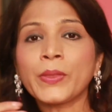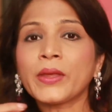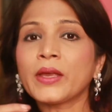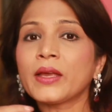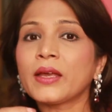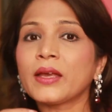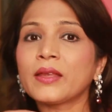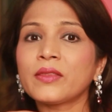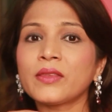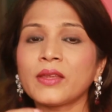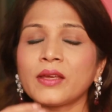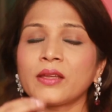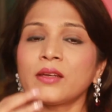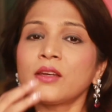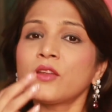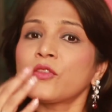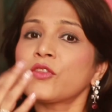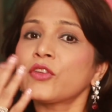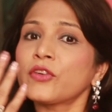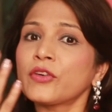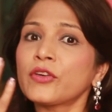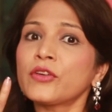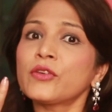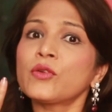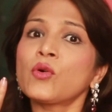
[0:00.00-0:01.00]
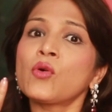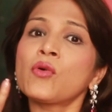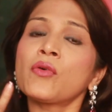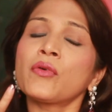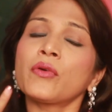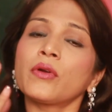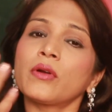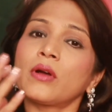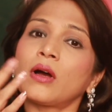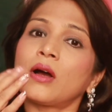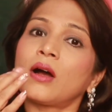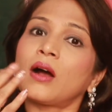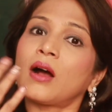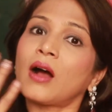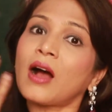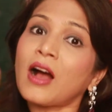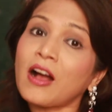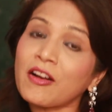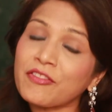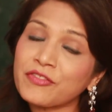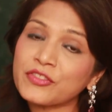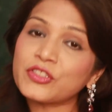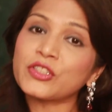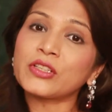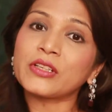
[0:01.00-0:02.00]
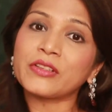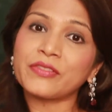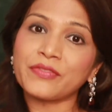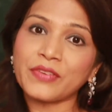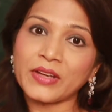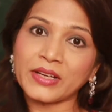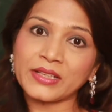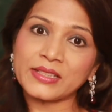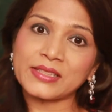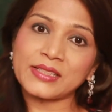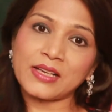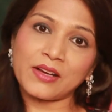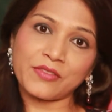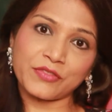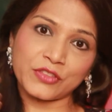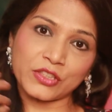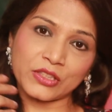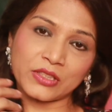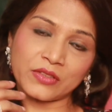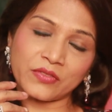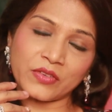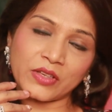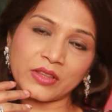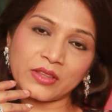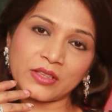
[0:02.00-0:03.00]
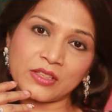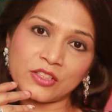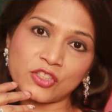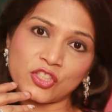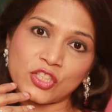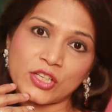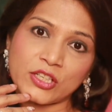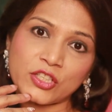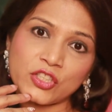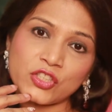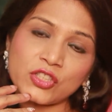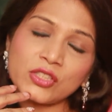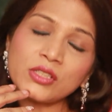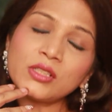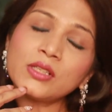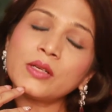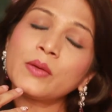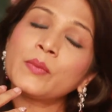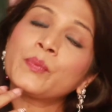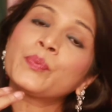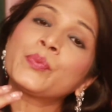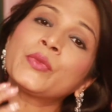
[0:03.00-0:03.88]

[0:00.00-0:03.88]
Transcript: And then there are no after effects after giving the injection.